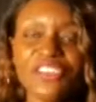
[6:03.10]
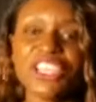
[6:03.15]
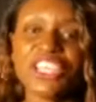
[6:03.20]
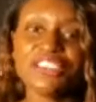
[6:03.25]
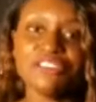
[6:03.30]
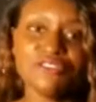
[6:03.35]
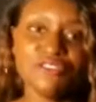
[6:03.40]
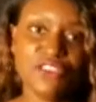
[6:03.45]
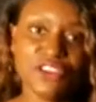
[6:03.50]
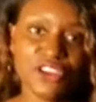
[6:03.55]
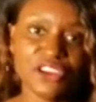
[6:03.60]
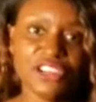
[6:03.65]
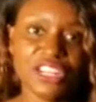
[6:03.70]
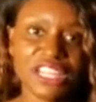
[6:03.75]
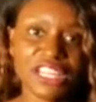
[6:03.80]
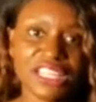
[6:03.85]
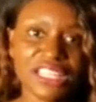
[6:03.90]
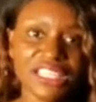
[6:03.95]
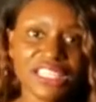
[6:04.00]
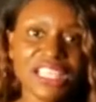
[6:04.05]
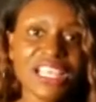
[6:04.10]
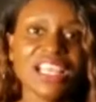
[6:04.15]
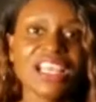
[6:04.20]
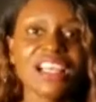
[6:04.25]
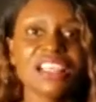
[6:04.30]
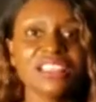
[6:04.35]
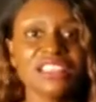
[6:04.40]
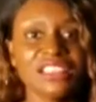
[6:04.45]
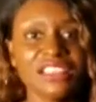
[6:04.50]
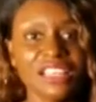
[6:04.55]
converted
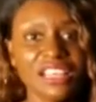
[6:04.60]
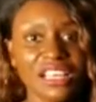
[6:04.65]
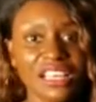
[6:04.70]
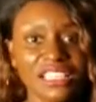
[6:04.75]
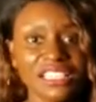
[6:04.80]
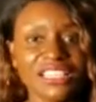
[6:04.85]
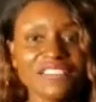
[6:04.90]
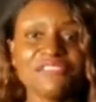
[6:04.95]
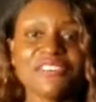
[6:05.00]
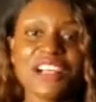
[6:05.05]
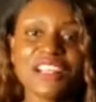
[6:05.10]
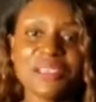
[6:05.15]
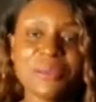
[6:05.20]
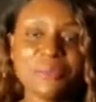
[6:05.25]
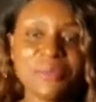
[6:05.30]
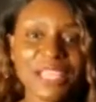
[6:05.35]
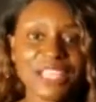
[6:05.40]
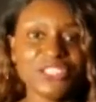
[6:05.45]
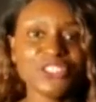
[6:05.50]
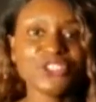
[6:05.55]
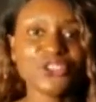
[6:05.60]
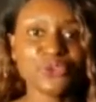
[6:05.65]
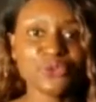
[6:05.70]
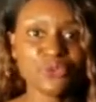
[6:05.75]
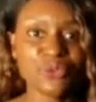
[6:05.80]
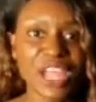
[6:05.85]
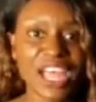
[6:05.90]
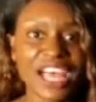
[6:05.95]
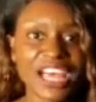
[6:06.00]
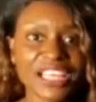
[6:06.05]
the development to
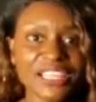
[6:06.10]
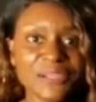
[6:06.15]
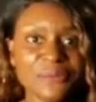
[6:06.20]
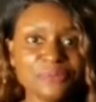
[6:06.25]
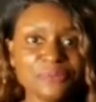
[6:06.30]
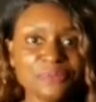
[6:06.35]
RAD.